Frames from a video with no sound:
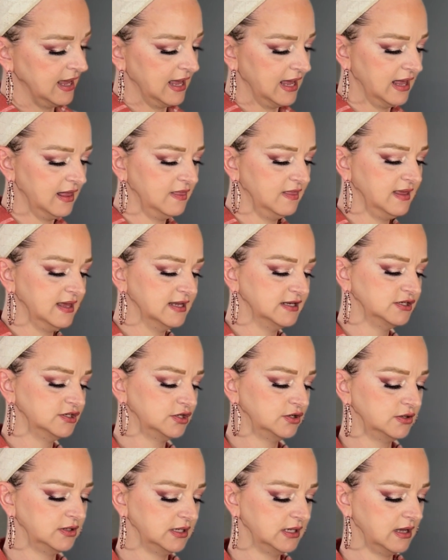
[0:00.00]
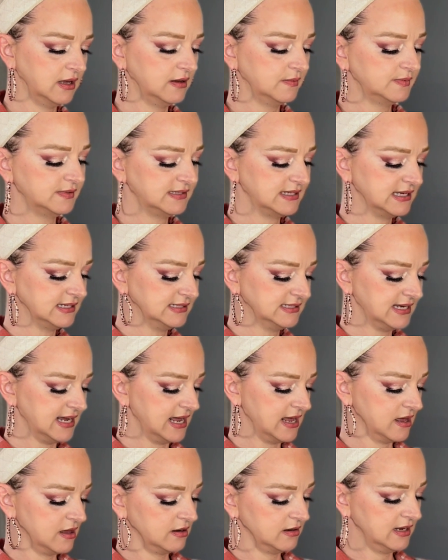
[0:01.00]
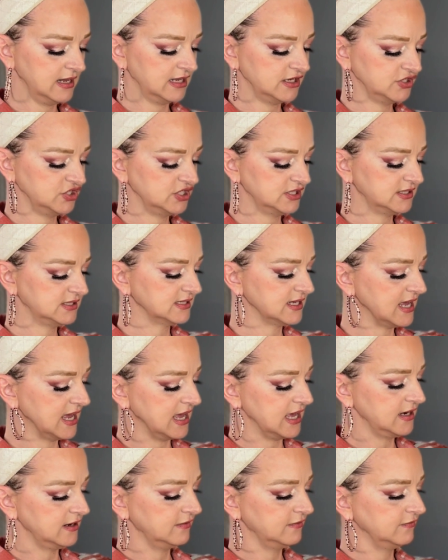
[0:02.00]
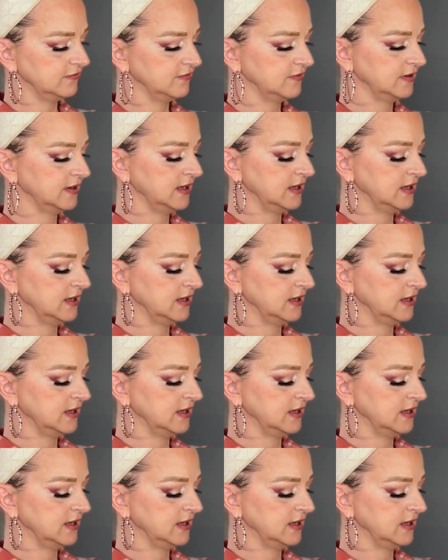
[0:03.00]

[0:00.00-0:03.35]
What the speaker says: And then turn it upside down and just kind of